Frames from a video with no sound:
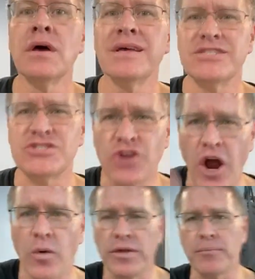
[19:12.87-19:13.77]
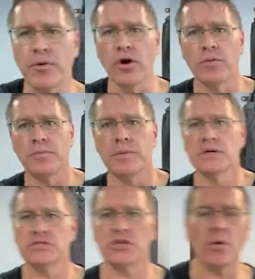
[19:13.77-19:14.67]
Start with a broom,
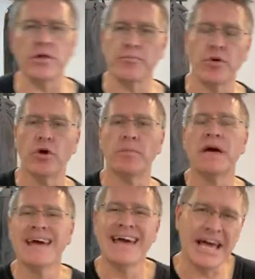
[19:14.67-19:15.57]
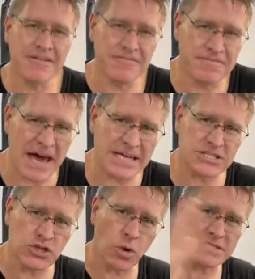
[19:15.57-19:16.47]
start with a broom.
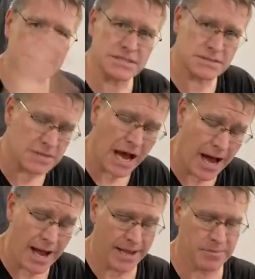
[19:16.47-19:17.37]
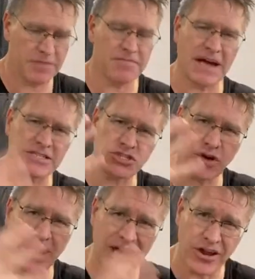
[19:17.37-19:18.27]
Invest your time, invest
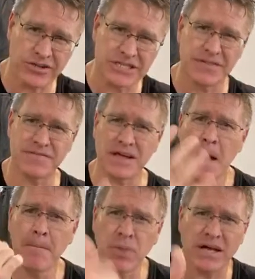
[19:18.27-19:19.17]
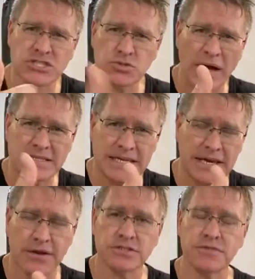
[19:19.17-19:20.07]
your energy, invest blood, sweat,
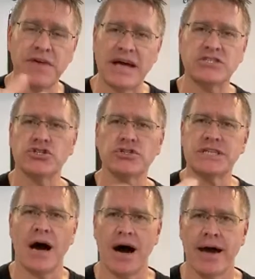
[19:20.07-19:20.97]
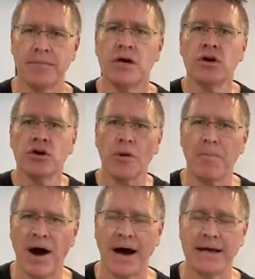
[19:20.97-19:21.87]
tears, invest your time, your
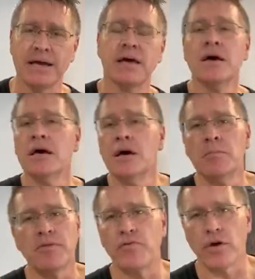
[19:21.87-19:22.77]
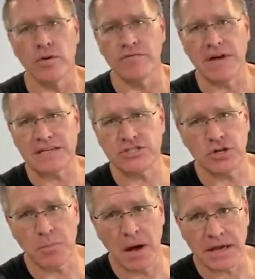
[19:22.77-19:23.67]
body, before you invest
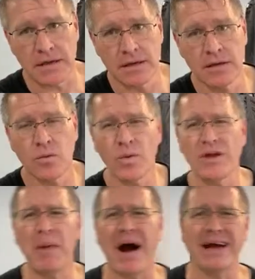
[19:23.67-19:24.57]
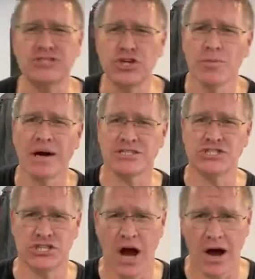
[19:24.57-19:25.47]
your money. We buy too much
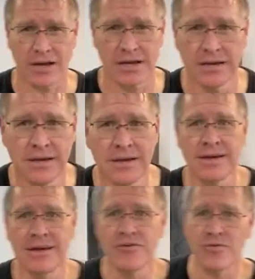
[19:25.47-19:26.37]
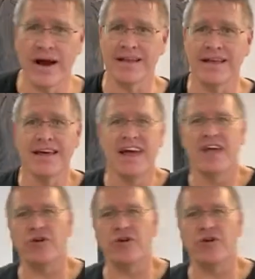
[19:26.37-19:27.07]
junk, right? And